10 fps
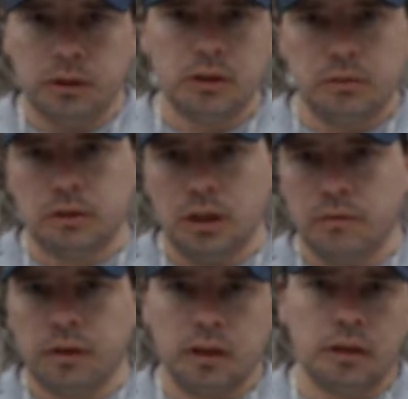you know, stuff
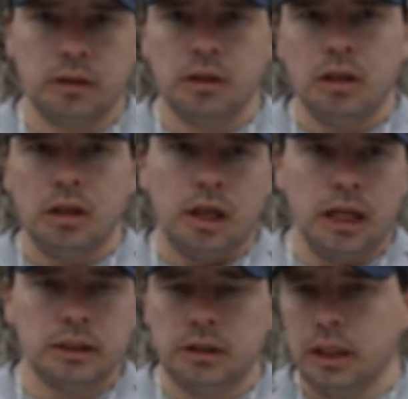there, and then I
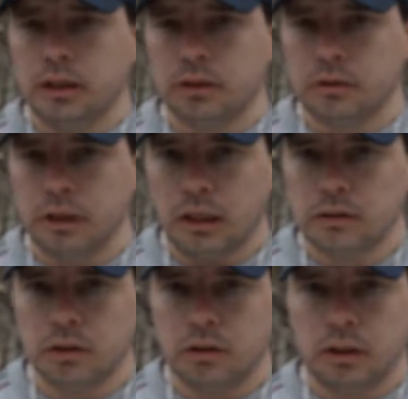can do the intro and
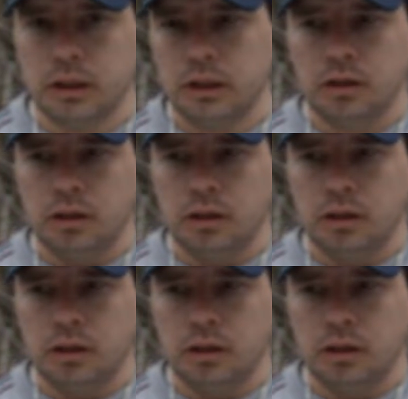outro, and then